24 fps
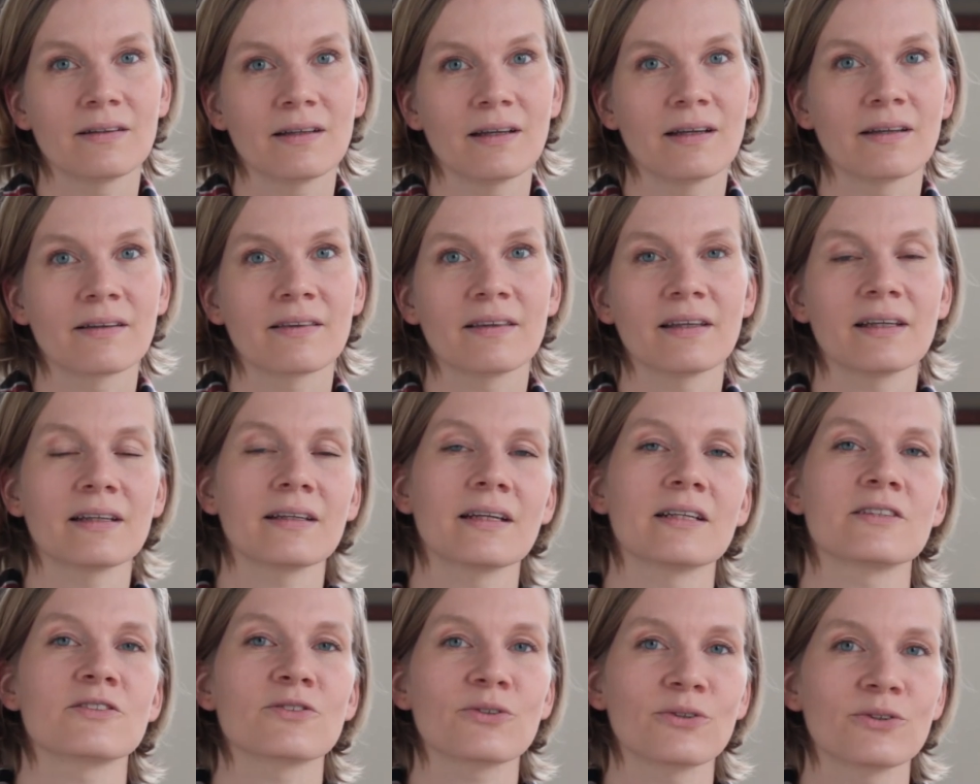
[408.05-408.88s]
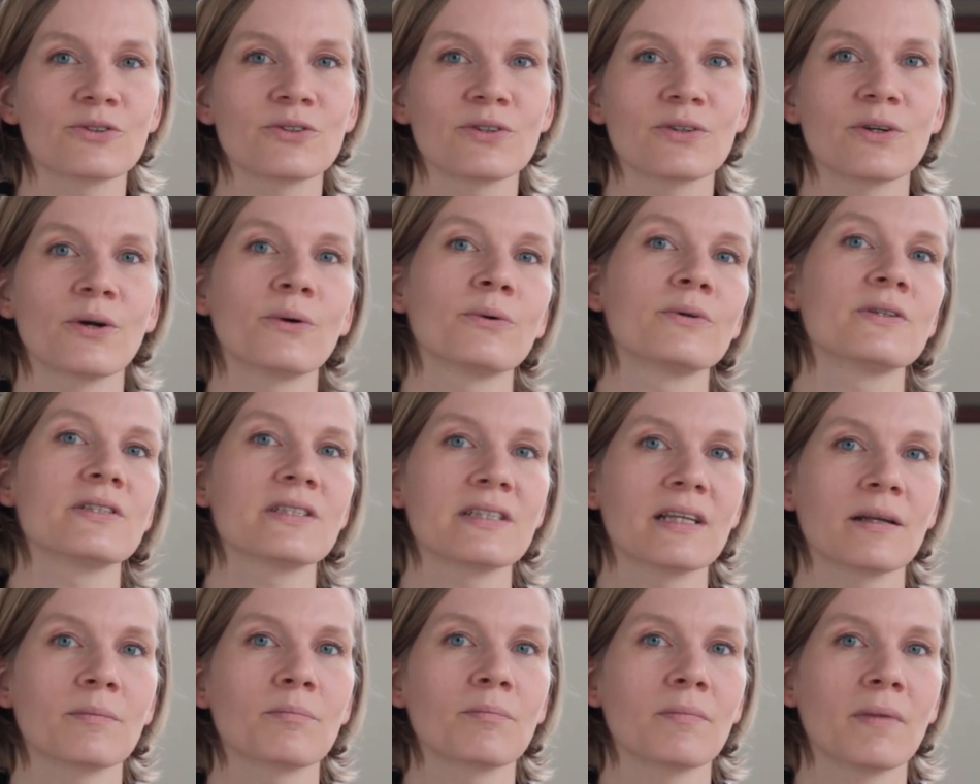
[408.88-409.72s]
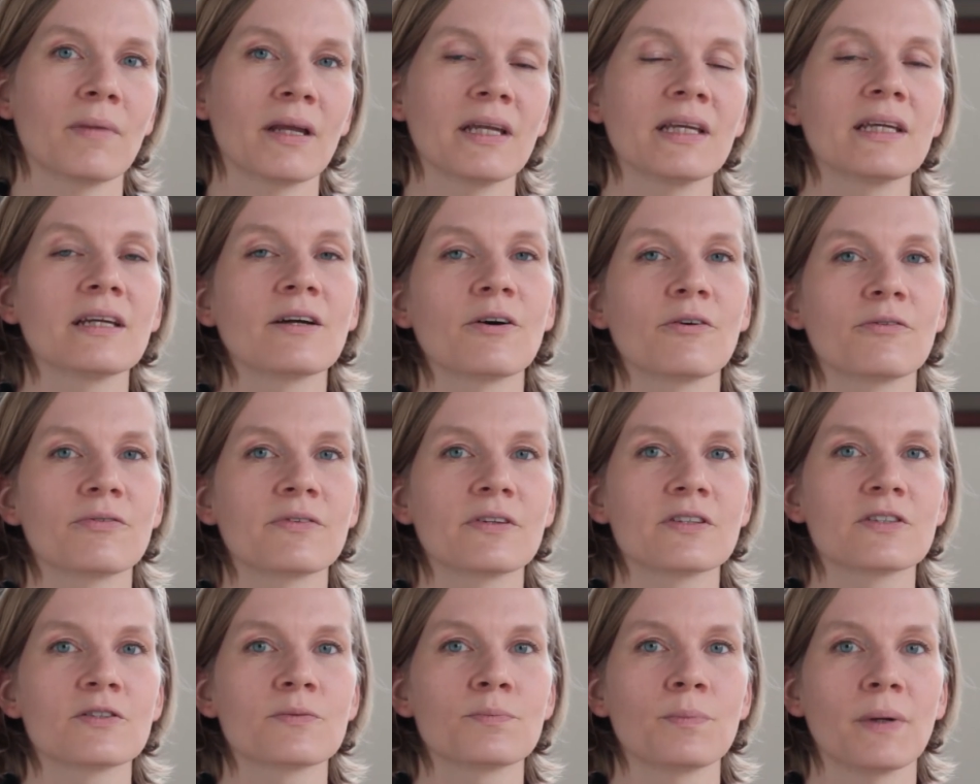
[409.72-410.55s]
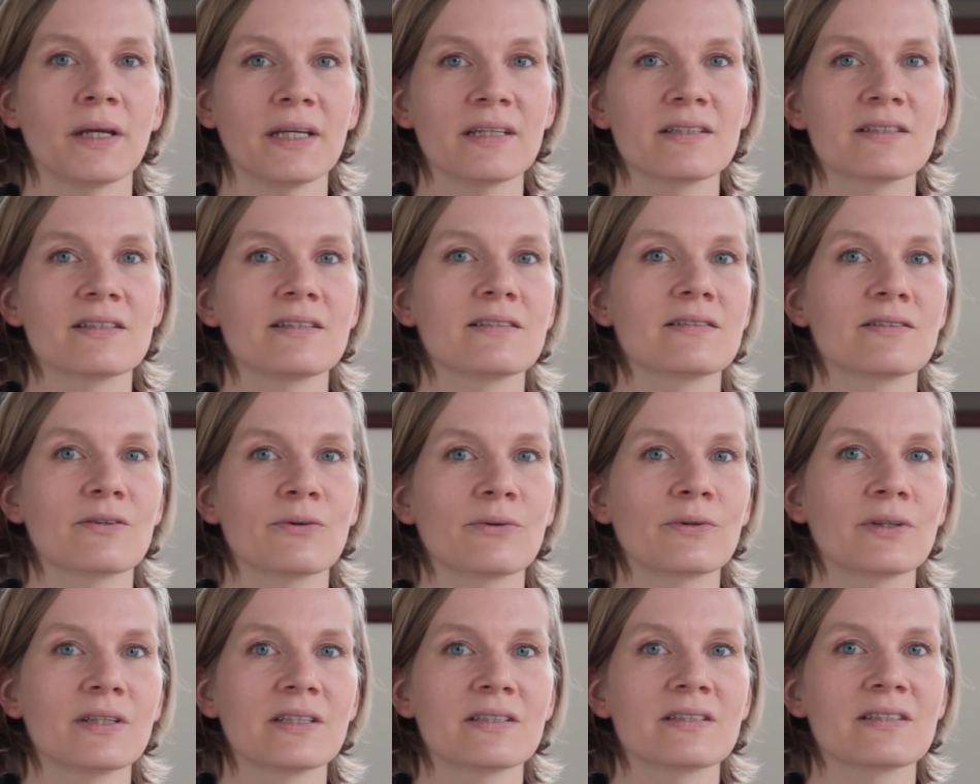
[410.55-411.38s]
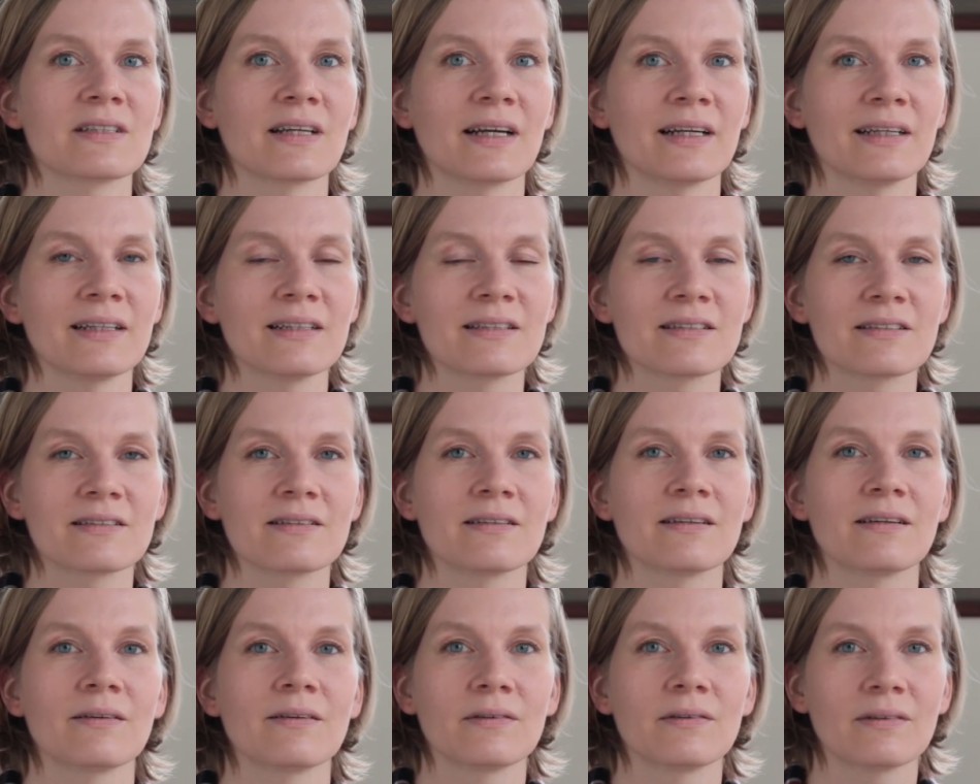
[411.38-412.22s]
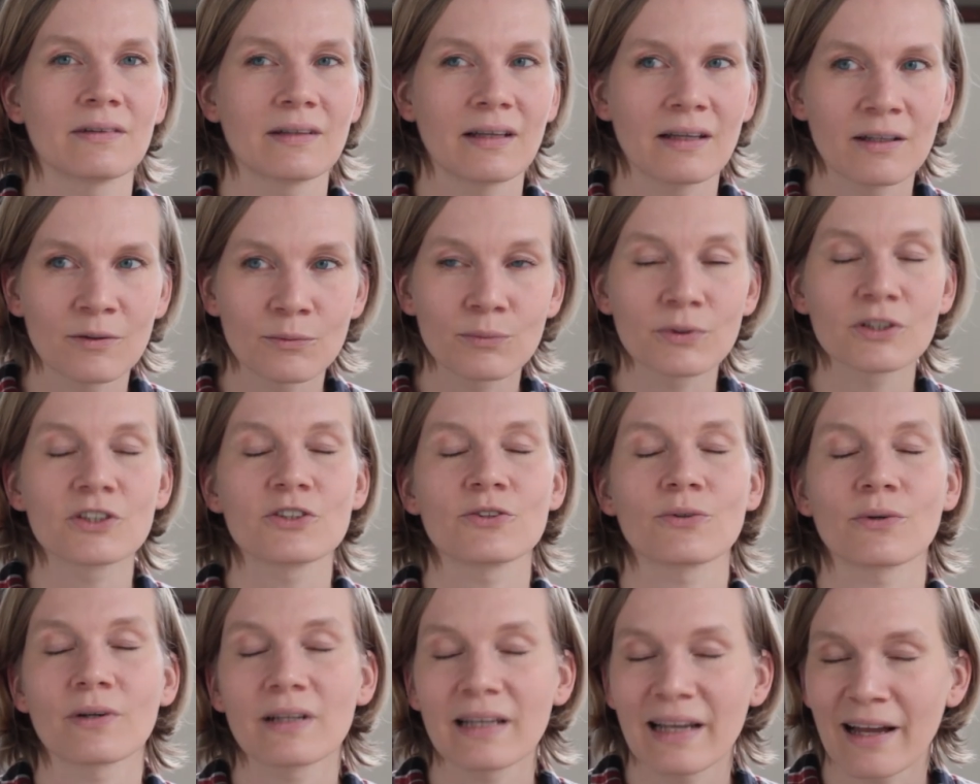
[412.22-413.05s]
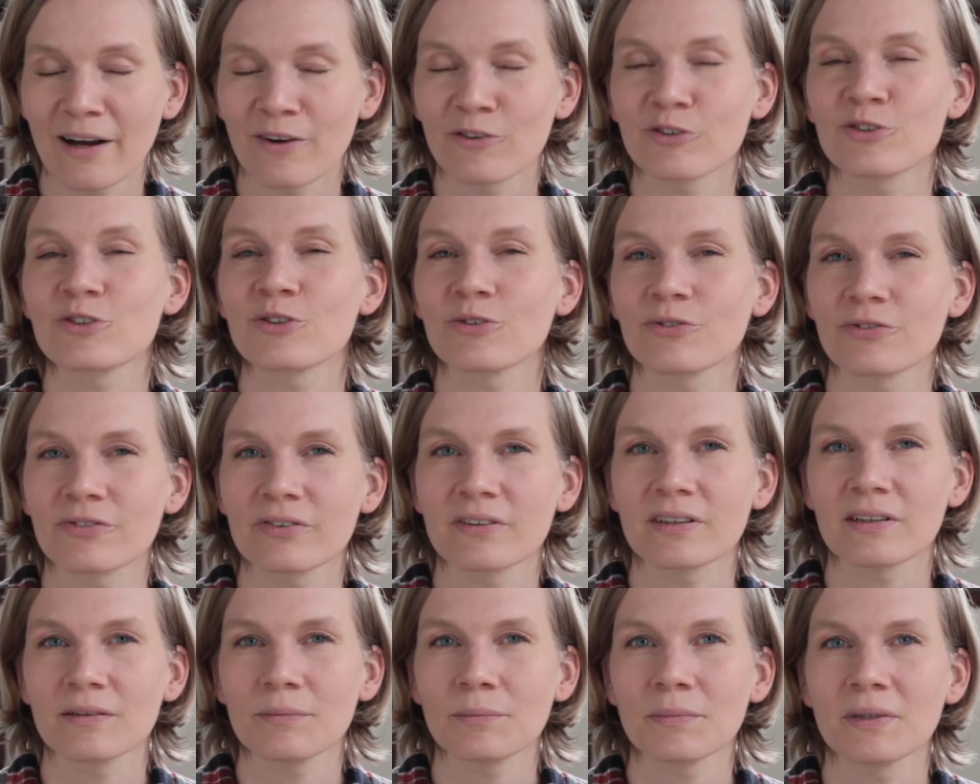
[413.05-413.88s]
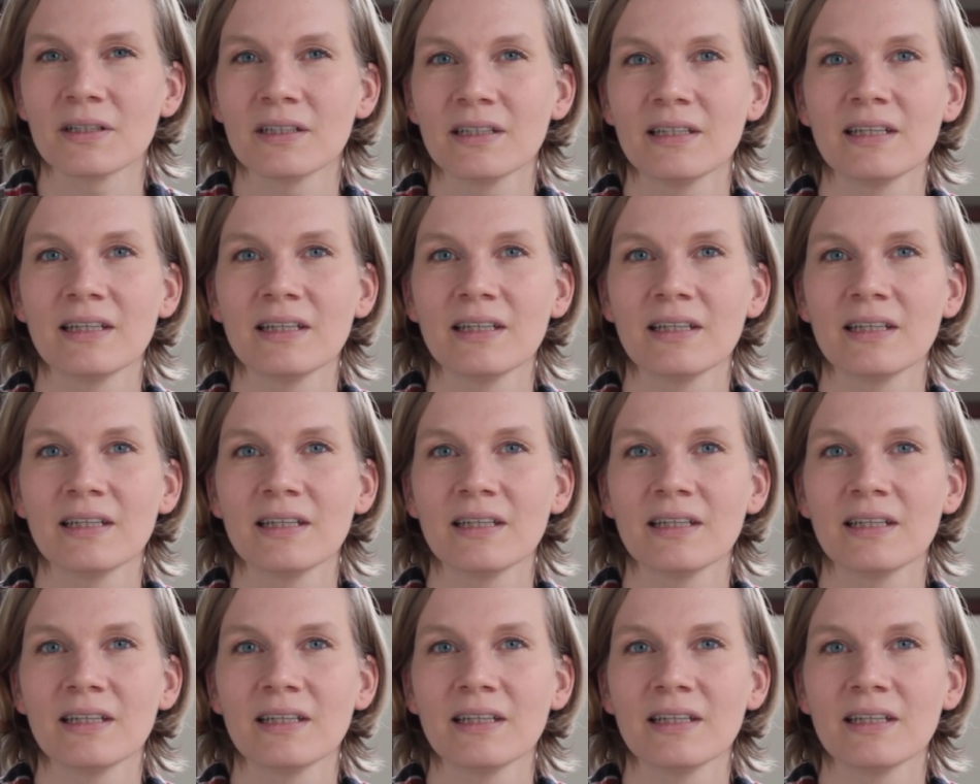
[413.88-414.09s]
A thing that's good to know is that many of the spaces on these sites in which you're allowed to film,